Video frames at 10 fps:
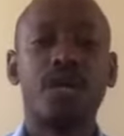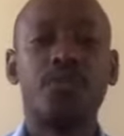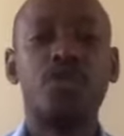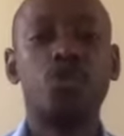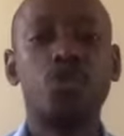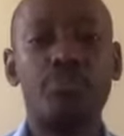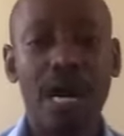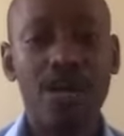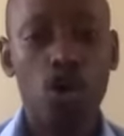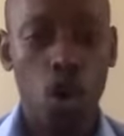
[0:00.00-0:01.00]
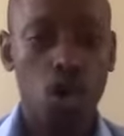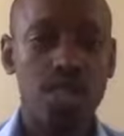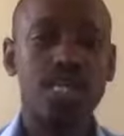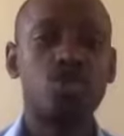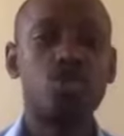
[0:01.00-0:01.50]
that you'll bank
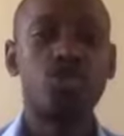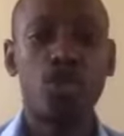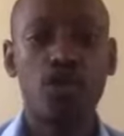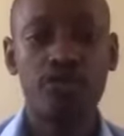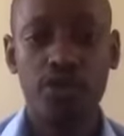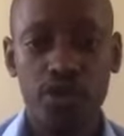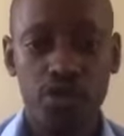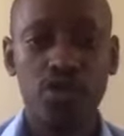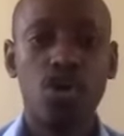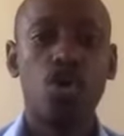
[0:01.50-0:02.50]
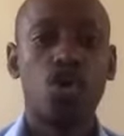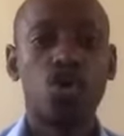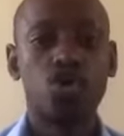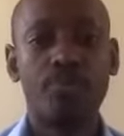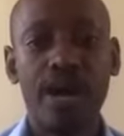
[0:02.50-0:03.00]
on to stock for you
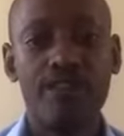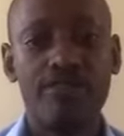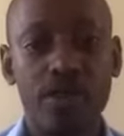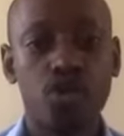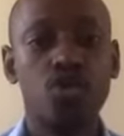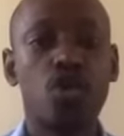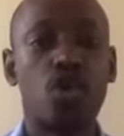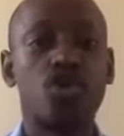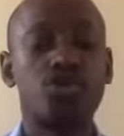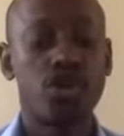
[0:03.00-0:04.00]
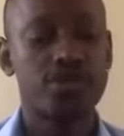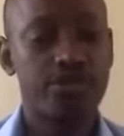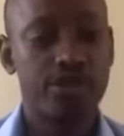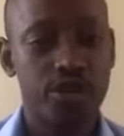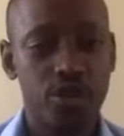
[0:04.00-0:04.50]
or to buy for you or source
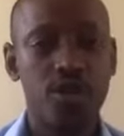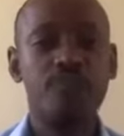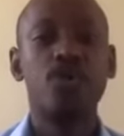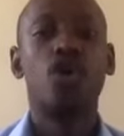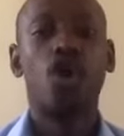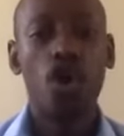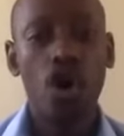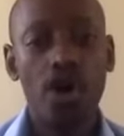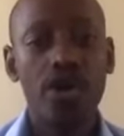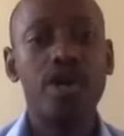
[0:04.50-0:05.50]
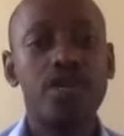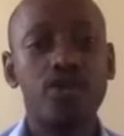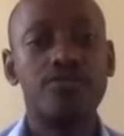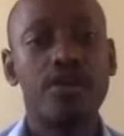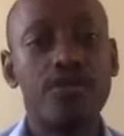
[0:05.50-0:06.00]
for you, or
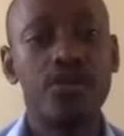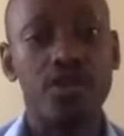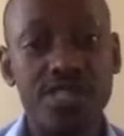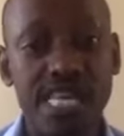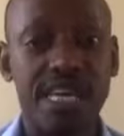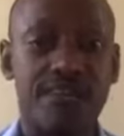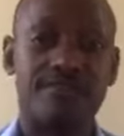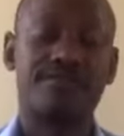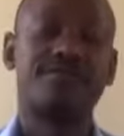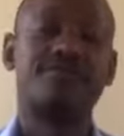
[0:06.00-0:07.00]
you involve yourself.